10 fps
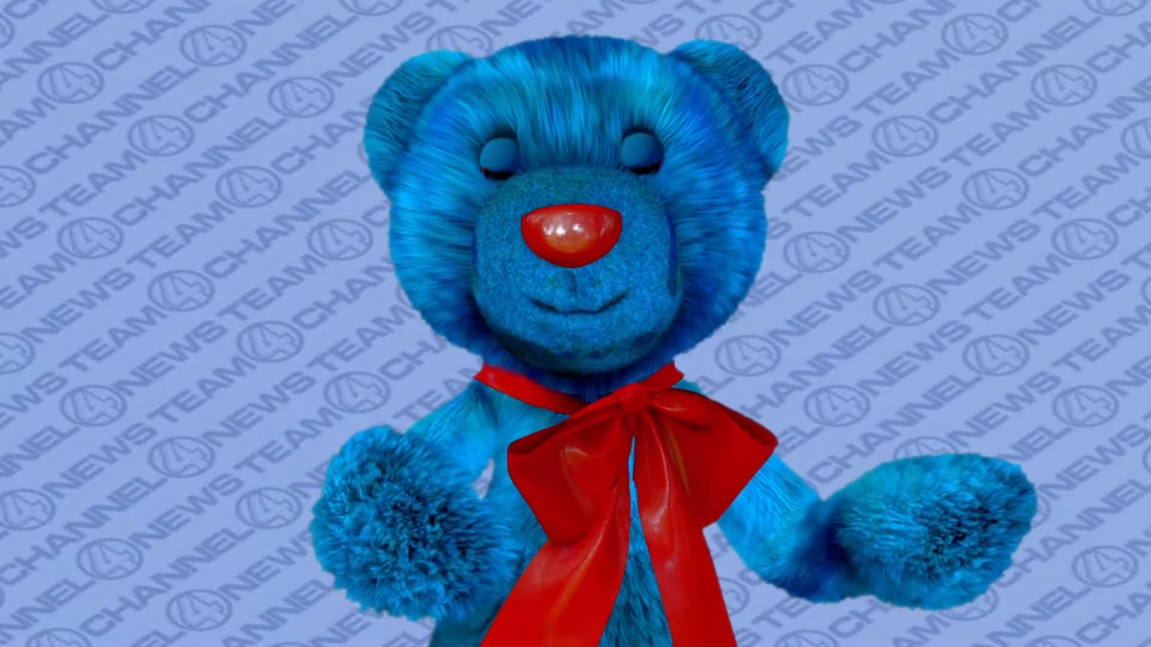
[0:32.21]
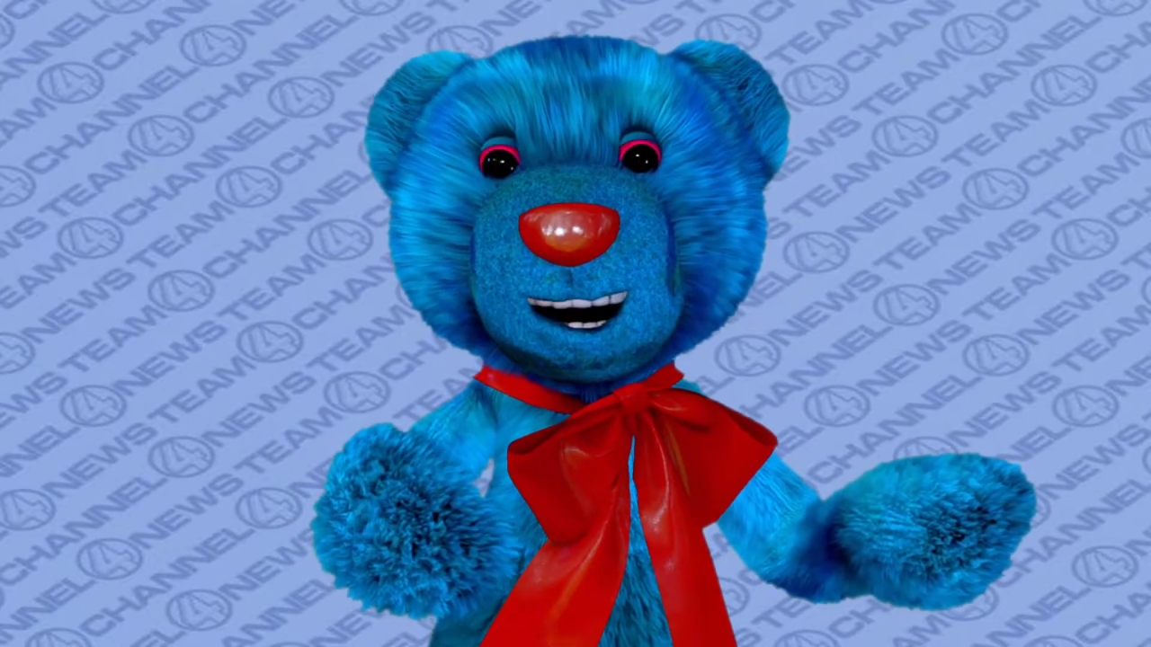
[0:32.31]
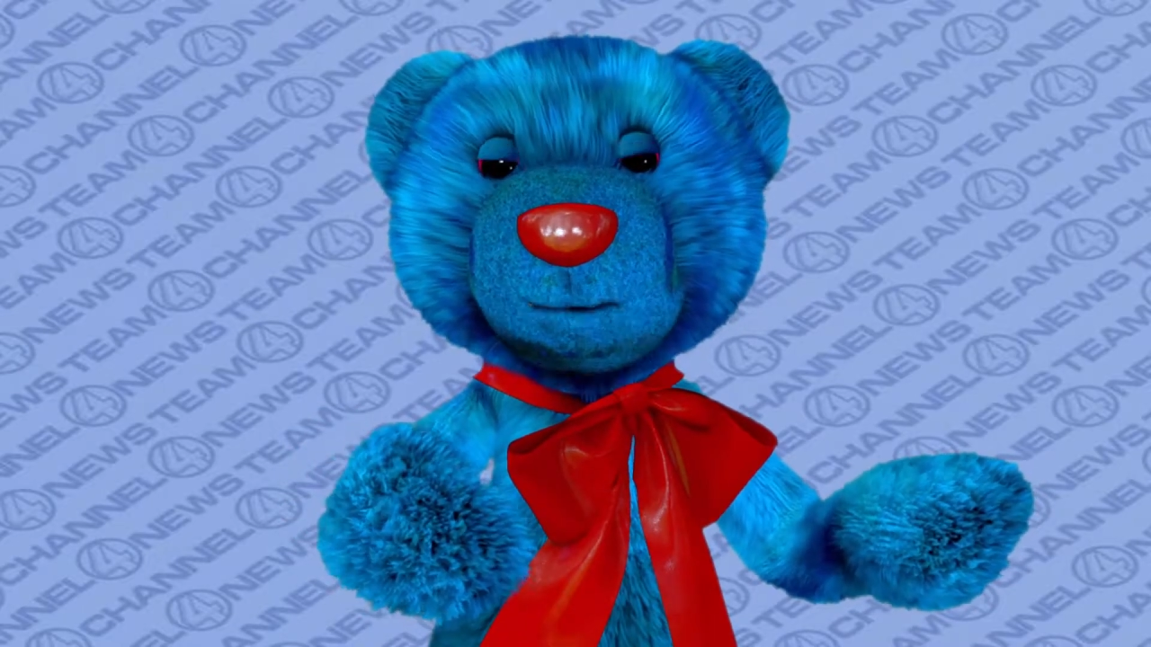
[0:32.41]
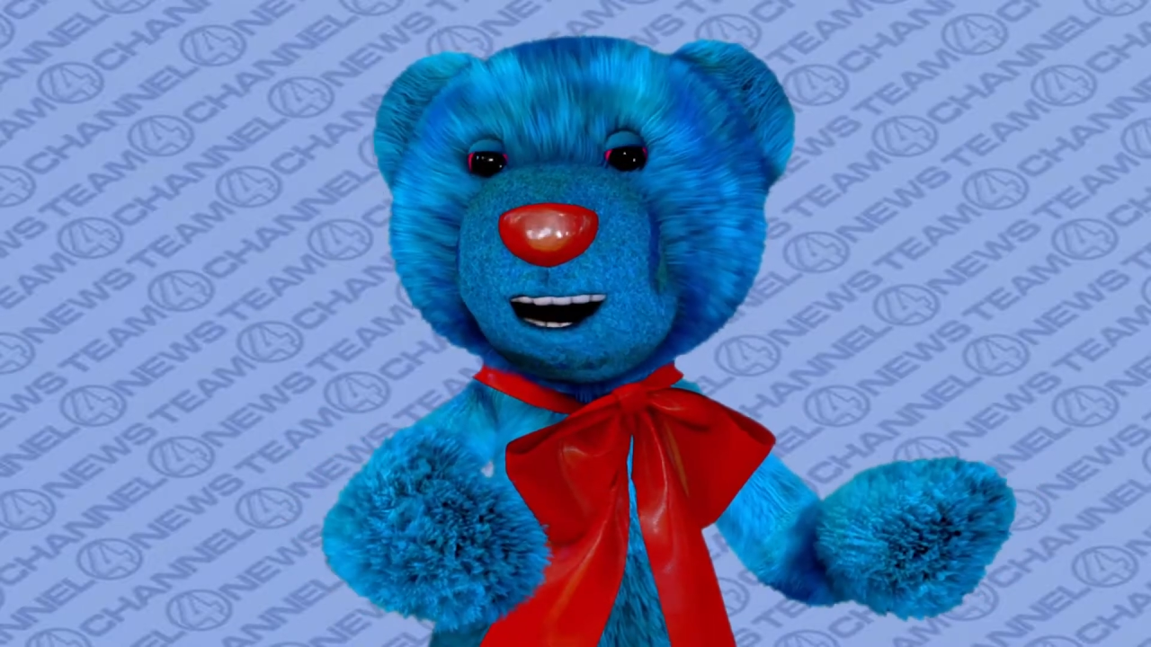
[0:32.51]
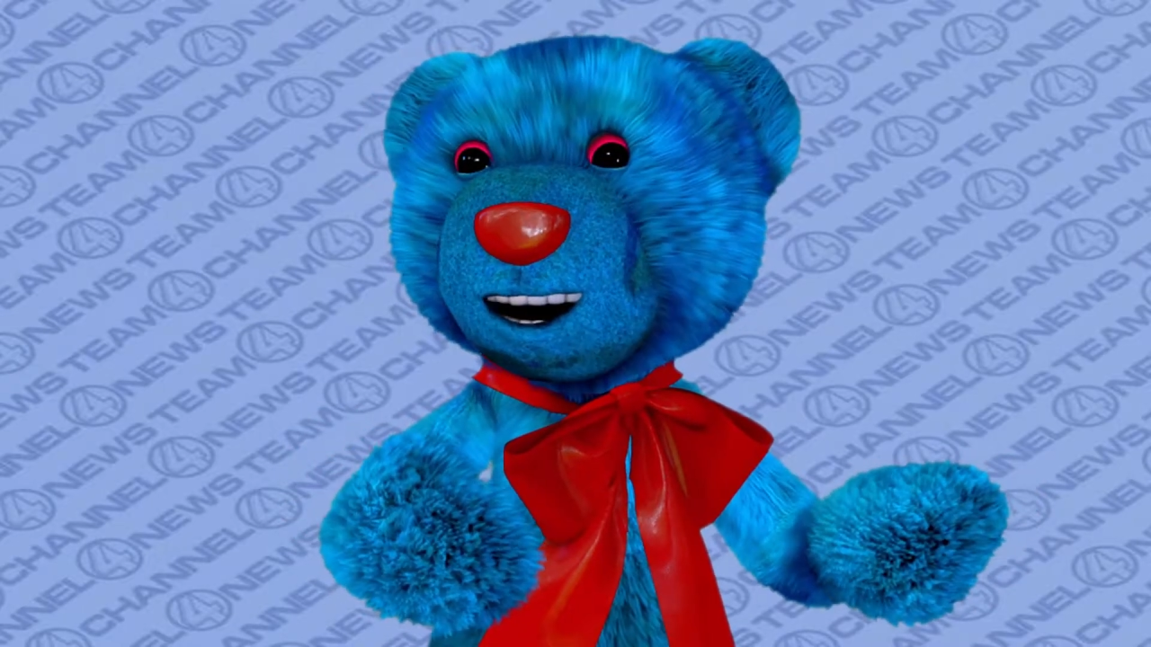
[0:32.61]

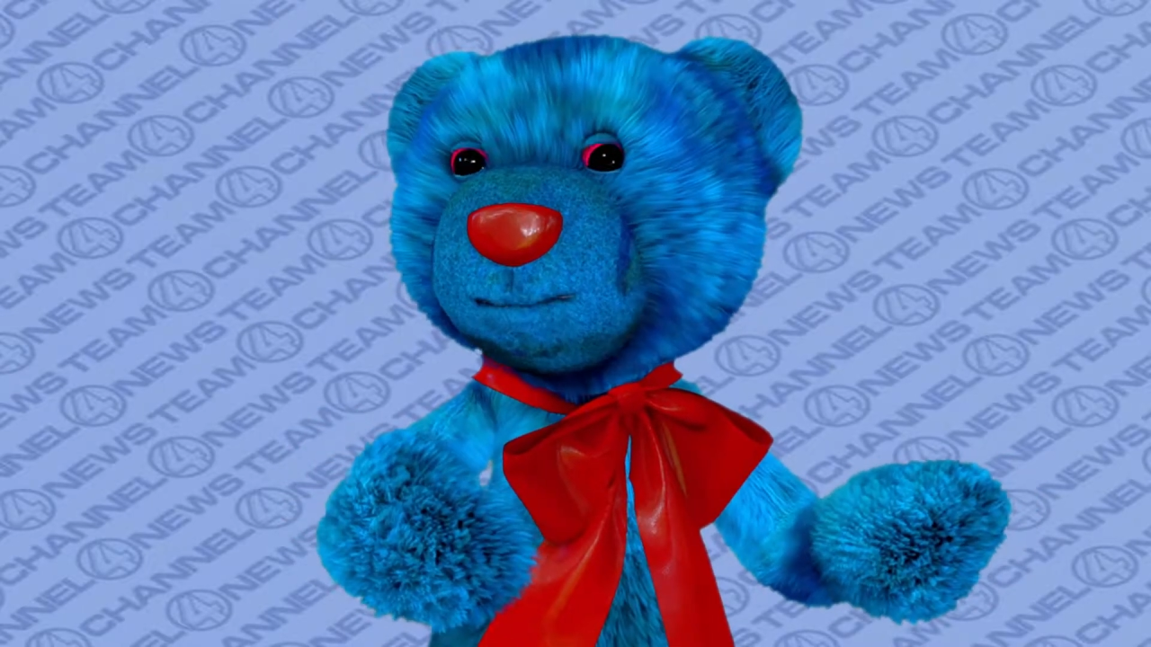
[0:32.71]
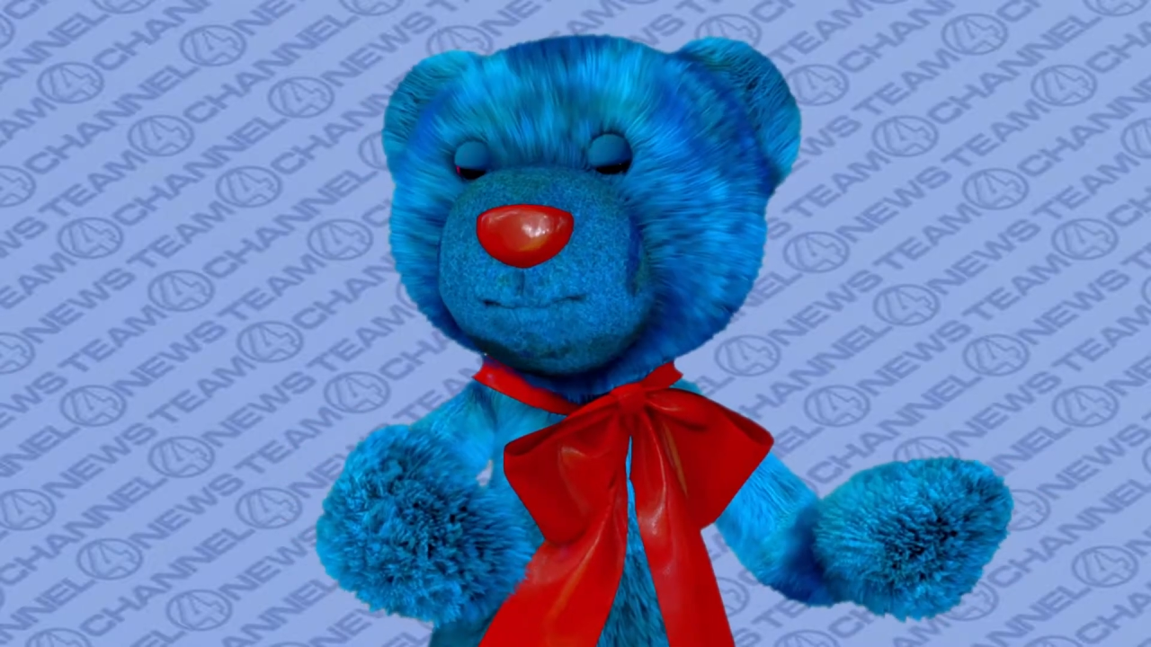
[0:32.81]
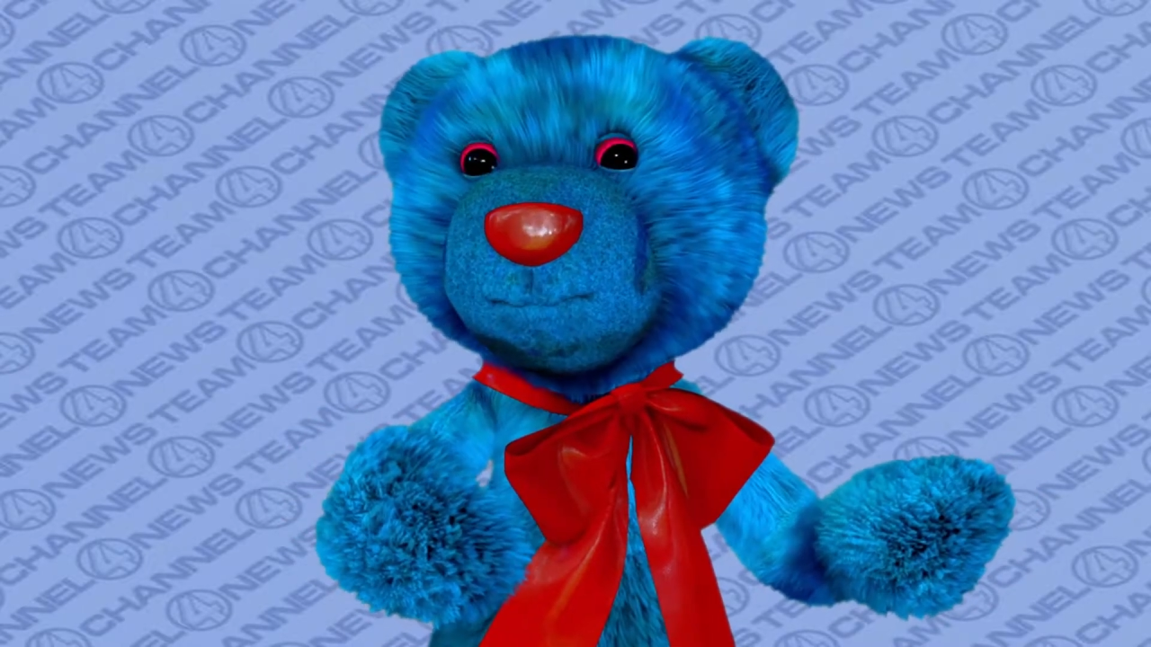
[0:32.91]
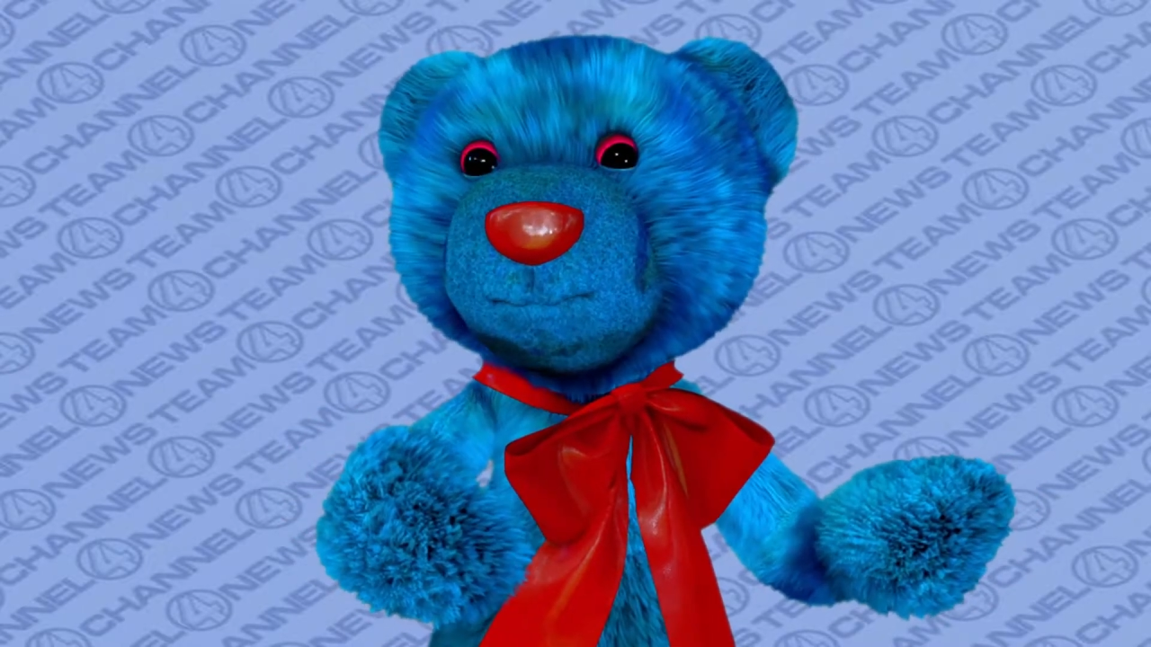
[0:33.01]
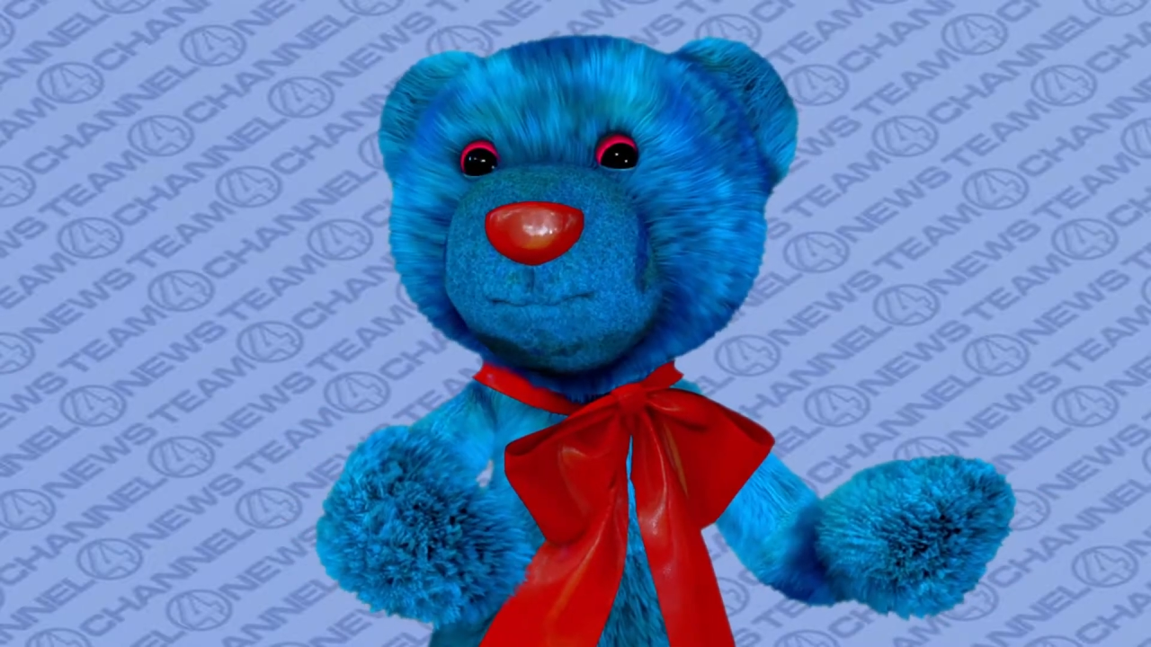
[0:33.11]
I probably
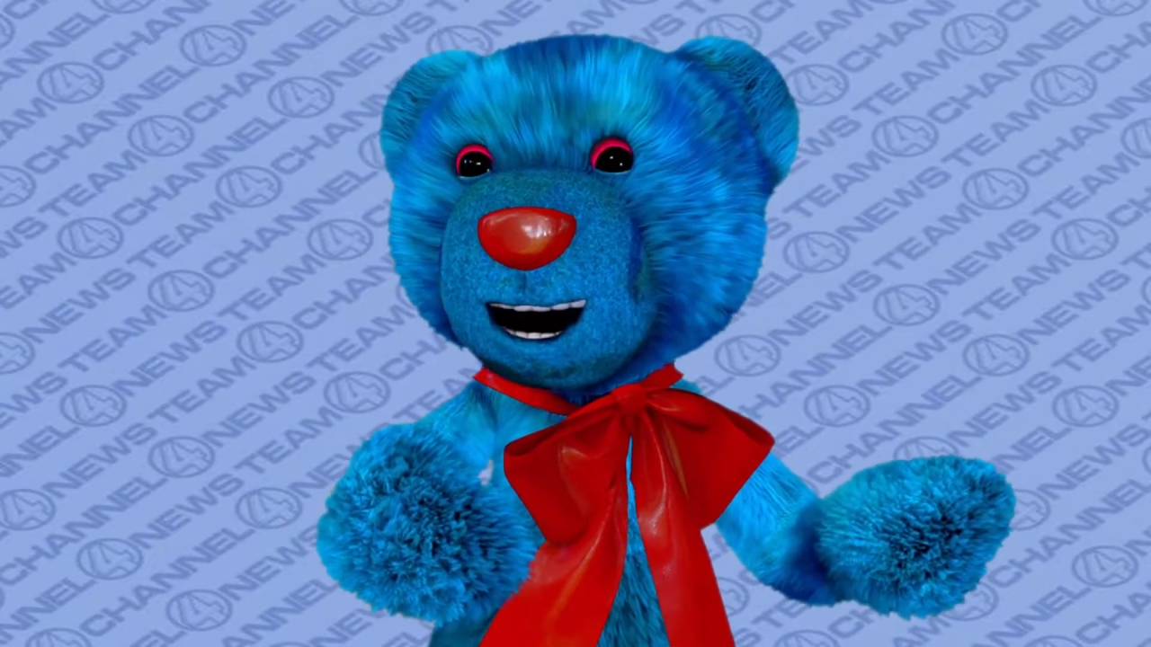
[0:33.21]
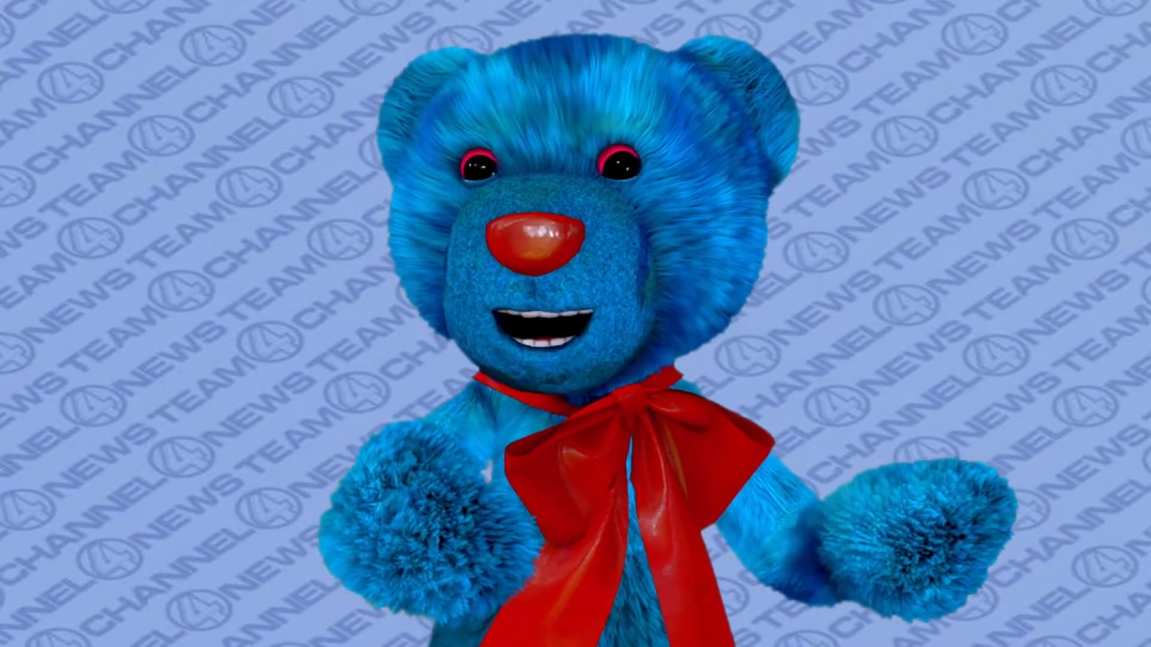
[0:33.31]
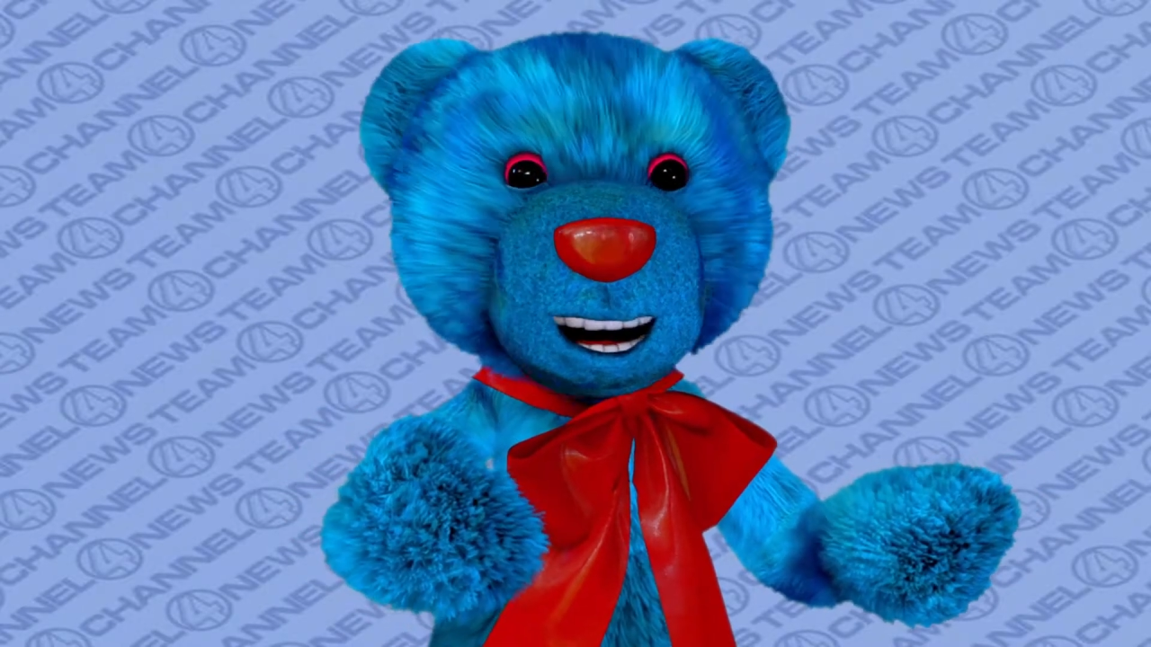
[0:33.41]
shouldn't